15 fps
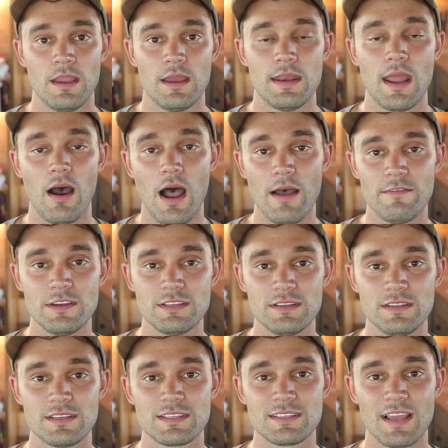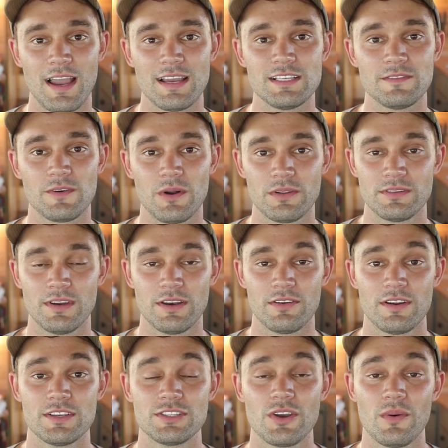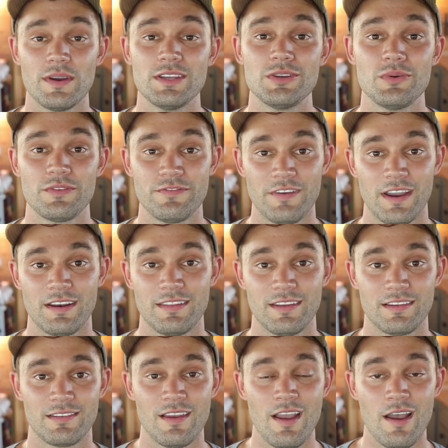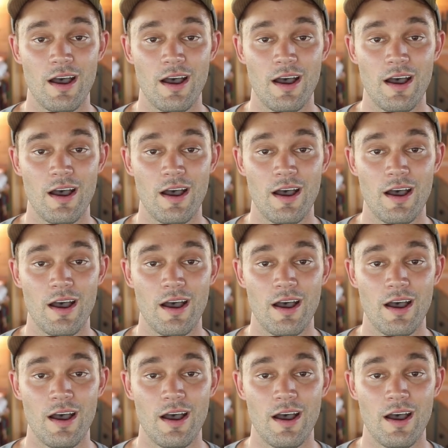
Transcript: Now obviously the size of alternator is going to affect this.